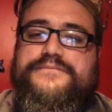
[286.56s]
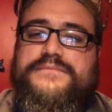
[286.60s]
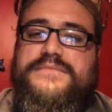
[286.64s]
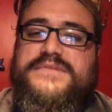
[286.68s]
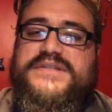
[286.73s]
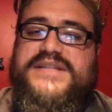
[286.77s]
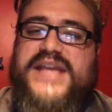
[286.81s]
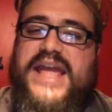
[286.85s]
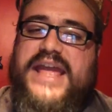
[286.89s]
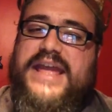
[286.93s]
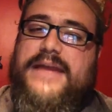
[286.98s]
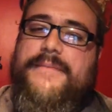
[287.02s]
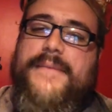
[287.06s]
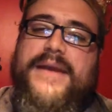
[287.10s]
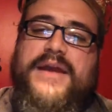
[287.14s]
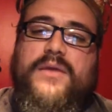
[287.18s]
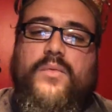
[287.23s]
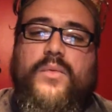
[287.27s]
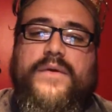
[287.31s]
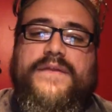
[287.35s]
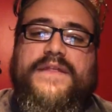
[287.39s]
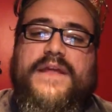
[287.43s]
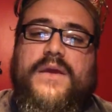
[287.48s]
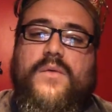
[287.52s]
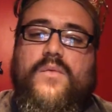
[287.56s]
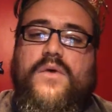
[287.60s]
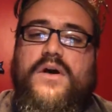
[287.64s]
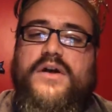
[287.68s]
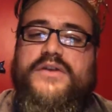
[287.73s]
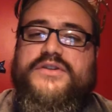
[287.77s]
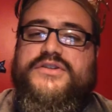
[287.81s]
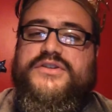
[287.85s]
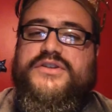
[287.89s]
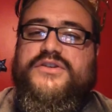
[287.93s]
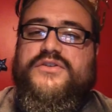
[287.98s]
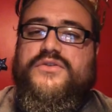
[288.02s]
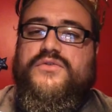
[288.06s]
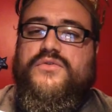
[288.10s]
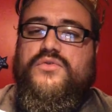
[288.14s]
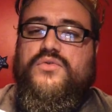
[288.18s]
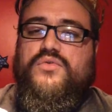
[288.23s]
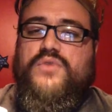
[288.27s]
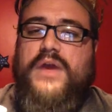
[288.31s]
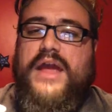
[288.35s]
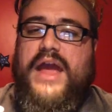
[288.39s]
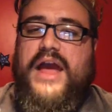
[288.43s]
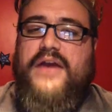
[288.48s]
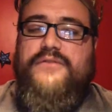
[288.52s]
take men when they want
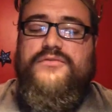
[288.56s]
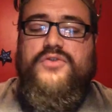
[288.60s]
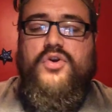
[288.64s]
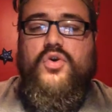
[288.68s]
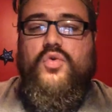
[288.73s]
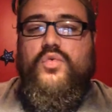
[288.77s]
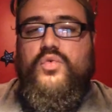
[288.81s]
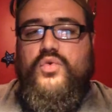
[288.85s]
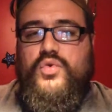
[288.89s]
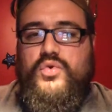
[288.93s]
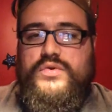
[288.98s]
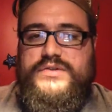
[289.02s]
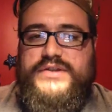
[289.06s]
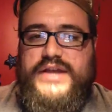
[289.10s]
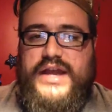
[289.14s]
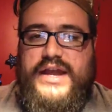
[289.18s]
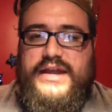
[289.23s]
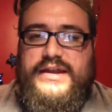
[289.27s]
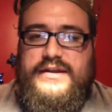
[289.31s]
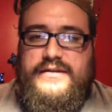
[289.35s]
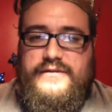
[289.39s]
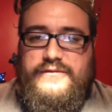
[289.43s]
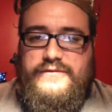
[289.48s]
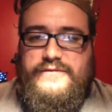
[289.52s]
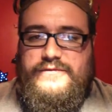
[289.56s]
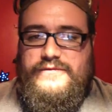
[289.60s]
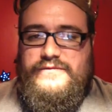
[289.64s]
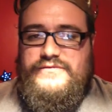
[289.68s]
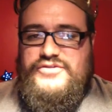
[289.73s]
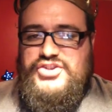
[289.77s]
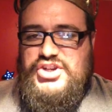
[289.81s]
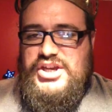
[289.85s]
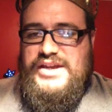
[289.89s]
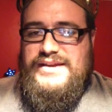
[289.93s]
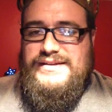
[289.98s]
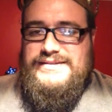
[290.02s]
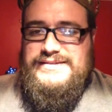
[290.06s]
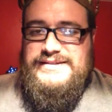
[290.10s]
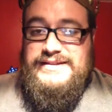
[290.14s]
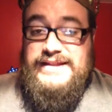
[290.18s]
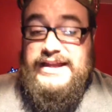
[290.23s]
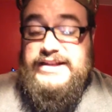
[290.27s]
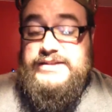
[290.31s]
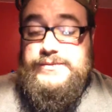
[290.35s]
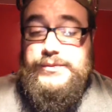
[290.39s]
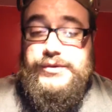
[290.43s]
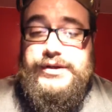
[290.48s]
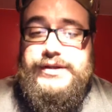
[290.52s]
to, have no rules kind of chicks, and
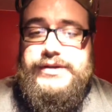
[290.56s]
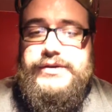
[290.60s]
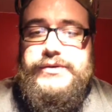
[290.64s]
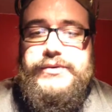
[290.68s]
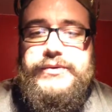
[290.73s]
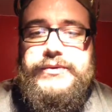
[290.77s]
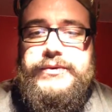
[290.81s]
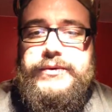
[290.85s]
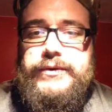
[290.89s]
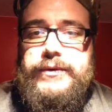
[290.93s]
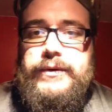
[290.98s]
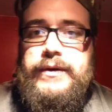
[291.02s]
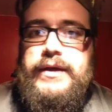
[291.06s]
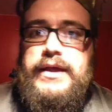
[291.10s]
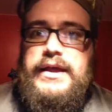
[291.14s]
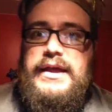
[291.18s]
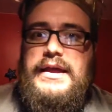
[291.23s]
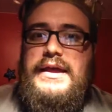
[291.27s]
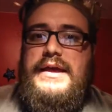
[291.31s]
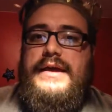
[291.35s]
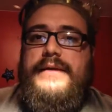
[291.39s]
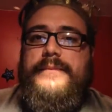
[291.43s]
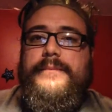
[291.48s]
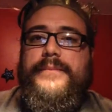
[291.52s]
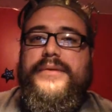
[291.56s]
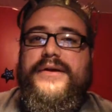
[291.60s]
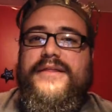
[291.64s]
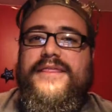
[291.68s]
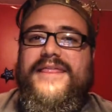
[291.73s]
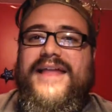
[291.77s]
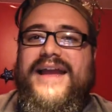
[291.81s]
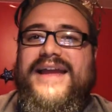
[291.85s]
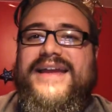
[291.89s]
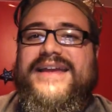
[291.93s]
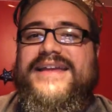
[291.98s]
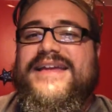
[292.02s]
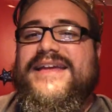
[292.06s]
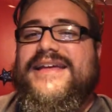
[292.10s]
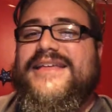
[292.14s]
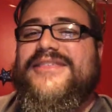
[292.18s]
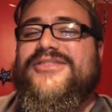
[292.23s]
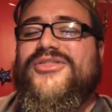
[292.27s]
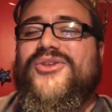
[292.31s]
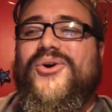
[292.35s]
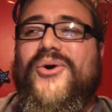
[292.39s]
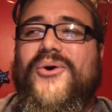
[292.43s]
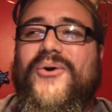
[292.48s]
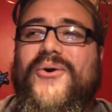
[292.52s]
that's pretty cool. But, like,
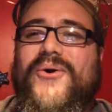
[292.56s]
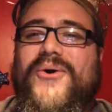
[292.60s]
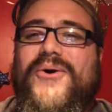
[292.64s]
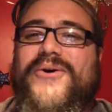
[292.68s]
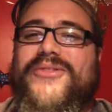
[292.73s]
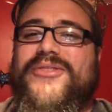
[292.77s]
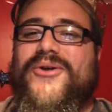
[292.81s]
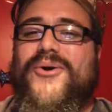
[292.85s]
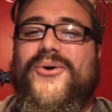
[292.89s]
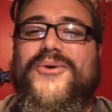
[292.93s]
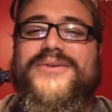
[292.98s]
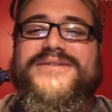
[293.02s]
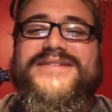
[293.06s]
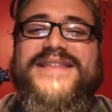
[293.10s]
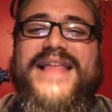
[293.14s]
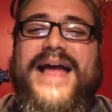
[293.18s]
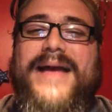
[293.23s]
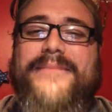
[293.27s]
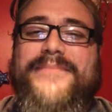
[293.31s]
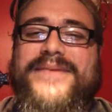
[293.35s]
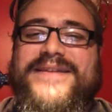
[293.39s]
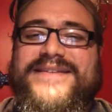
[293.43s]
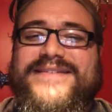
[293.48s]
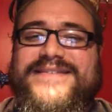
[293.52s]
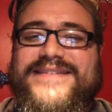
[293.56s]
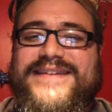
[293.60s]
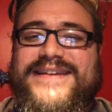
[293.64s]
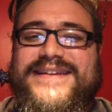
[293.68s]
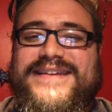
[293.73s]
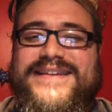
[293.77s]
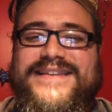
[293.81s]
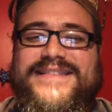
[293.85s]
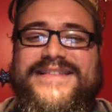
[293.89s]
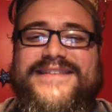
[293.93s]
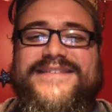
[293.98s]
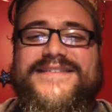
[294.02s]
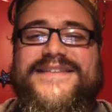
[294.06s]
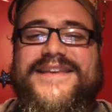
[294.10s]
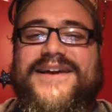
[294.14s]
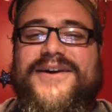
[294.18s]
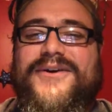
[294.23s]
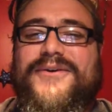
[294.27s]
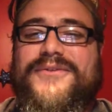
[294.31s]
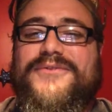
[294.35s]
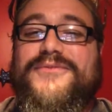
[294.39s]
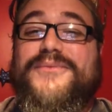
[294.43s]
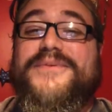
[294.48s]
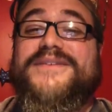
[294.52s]
the whole slapping scene in the
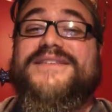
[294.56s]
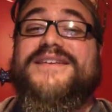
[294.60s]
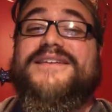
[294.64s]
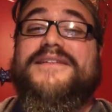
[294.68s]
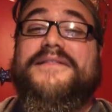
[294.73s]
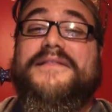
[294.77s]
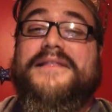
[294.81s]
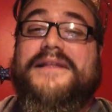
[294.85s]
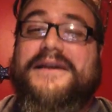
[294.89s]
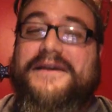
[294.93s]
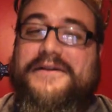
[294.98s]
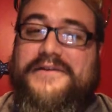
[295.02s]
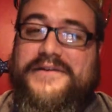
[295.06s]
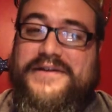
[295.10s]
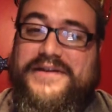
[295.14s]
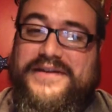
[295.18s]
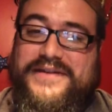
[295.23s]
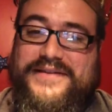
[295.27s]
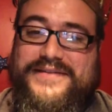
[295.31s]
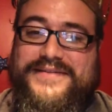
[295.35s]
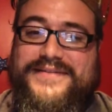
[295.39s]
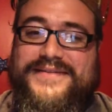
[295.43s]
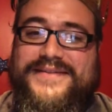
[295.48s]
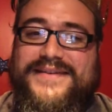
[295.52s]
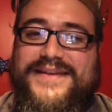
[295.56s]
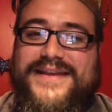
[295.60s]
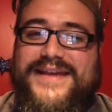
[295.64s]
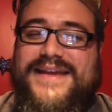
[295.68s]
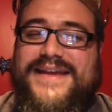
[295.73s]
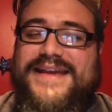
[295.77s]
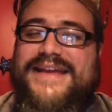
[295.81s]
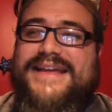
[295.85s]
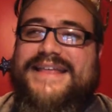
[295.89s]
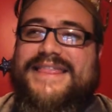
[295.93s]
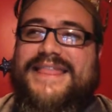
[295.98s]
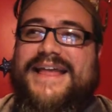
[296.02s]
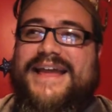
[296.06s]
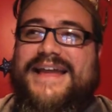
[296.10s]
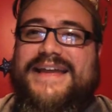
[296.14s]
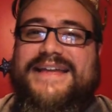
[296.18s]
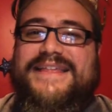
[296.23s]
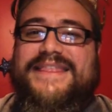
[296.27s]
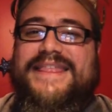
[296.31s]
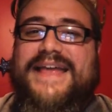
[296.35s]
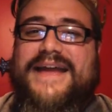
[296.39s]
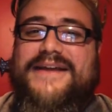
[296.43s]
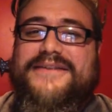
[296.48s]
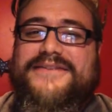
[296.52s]
cells was hilarious.
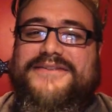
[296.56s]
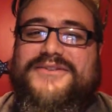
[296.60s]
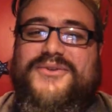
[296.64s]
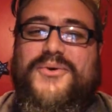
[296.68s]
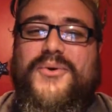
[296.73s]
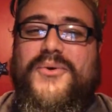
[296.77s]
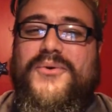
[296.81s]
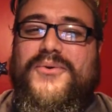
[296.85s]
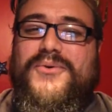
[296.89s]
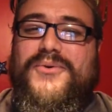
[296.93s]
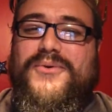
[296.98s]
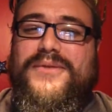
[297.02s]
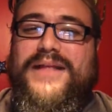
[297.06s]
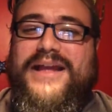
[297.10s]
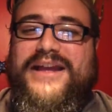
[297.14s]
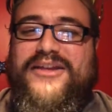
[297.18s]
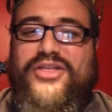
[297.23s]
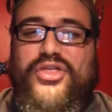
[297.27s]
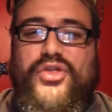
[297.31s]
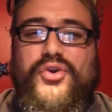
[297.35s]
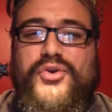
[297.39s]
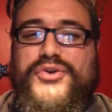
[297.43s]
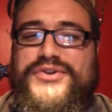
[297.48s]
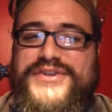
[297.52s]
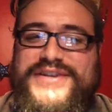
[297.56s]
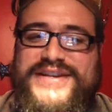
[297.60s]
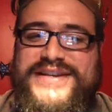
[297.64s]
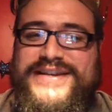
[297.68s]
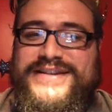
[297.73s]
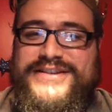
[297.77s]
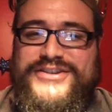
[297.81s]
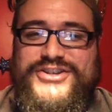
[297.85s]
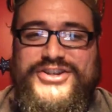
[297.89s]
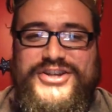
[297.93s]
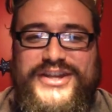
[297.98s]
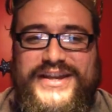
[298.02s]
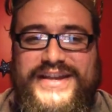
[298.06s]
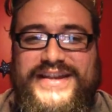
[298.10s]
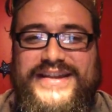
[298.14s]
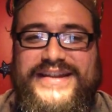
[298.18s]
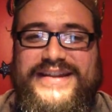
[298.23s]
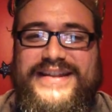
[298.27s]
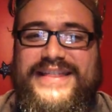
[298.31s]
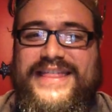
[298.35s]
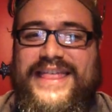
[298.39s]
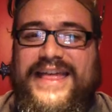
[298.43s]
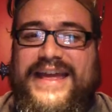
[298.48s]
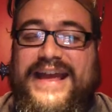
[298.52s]
Like, that's total like 13
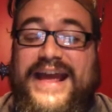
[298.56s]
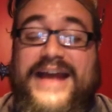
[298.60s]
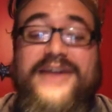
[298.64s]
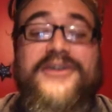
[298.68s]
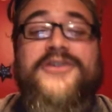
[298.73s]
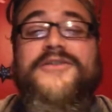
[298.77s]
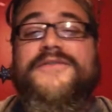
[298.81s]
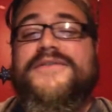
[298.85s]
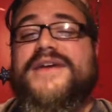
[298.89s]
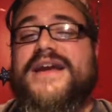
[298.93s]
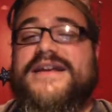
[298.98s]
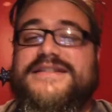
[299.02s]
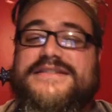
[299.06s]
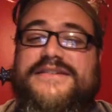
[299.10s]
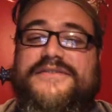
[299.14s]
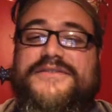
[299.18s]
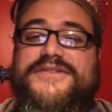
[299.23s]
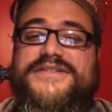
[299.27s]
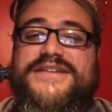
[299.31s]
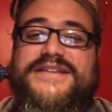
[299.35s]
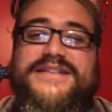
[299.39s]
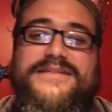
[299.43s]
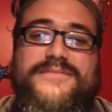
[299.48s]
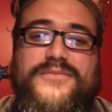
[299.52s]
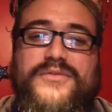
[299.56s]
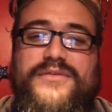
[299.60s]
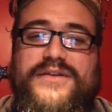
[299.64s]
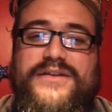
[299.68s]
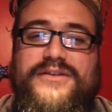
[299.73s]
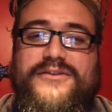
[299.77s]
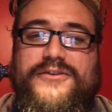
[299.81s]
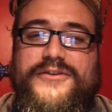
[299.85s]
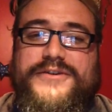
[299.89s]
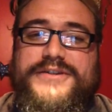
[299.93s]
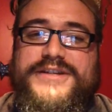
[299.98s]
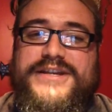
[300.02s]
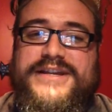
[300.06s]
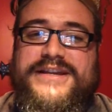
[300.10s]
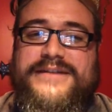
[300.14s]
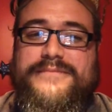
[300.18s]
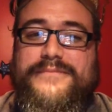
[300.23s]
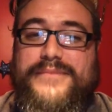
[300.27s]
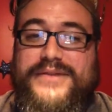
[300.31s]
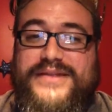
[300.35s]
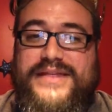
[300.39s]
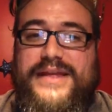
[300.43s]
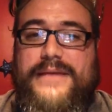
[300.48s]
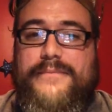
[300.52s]
shit. Like, I don't know if you guys ever seen the movie 13,
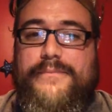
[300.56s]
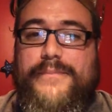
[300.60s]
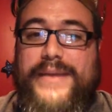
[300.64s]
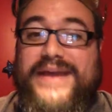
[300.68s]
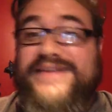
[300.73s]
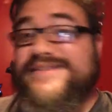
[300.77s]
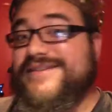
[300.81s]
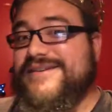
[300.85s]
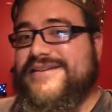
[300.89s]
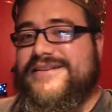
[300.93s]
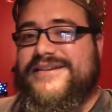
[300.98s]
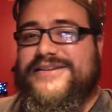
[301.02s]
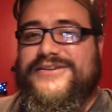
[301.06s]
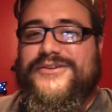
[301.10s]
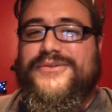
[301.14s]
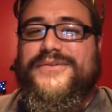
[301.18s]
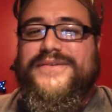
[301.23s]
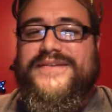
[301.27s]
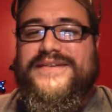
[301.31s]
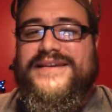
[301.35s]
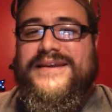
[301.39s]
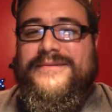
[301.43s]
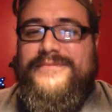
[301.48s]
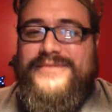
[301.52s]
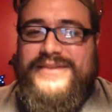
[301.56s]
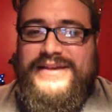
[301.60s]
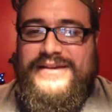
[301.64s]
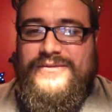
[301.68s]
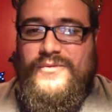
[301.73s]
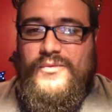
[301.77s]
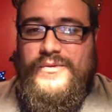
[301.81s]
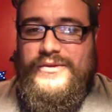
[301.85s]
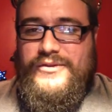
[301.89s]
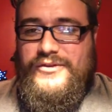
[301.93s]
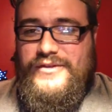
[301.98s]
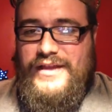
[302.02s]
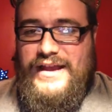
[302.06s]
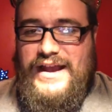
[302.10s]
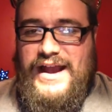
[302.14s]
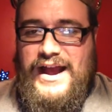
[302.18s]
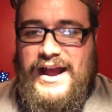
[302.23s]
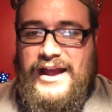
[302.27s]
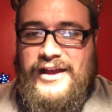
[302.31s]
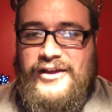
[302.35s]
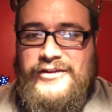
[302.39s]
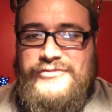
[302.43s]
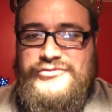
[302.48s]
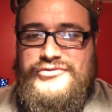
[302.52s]
but they basically do the same thing when they're like
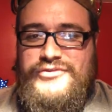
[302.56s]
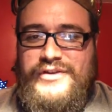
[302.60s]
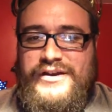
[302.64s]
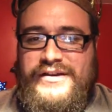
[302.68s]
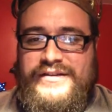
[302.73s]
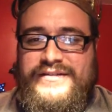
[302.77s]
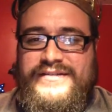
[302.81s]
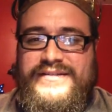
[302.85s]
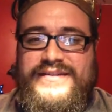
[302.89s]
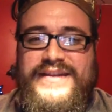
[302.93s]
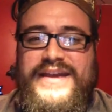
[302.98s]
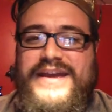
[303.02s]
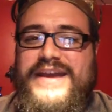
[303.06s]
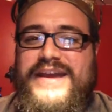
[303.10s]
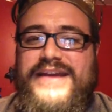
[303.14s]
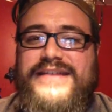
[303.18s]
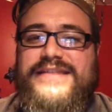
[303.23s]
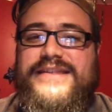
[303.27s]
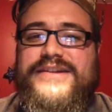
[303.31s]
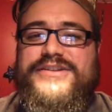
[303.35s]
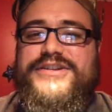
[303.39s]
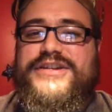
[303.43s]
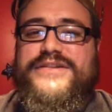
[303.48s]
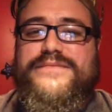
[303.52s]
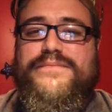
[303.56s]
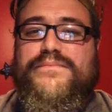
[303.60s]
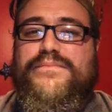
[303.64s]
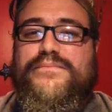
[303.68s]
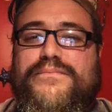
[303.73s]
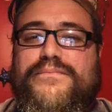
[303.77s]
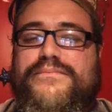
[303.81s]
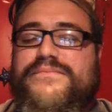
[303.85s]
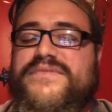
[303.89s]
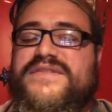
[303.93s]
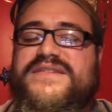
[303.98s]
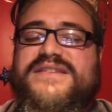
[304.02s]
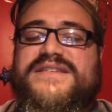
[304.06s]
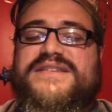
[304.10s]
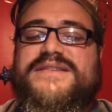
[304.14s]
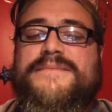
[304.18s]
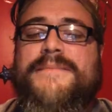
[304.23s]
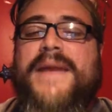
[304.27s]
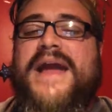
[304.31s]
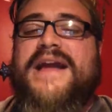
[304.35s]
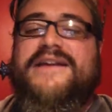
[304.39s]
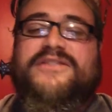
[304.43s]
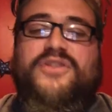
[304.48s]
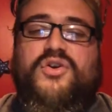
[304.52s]
high on drugs. They just
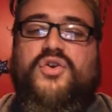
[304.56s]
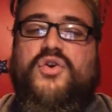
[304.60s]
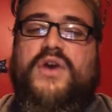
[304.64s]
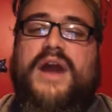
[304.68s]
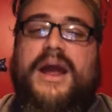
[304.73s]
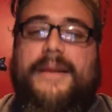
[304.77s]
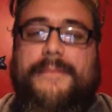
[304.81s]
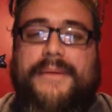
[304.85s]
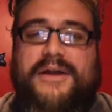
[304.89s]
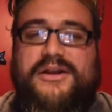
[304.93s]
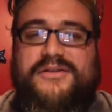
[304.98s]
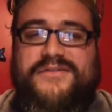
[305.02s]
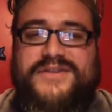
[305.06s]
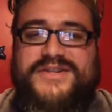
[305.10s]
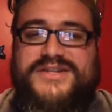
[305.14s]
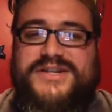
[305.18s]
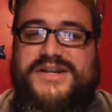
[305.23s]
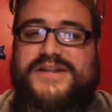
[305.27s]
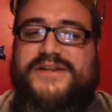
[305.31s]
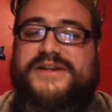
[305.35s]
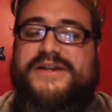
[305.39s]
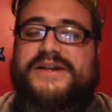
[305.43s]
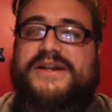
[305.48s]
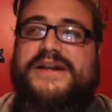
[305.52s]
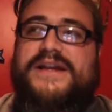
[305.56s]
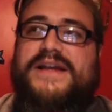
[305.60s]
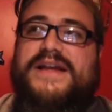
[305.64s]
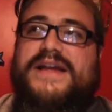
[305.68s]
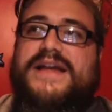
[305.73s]
smack the crap out of each other.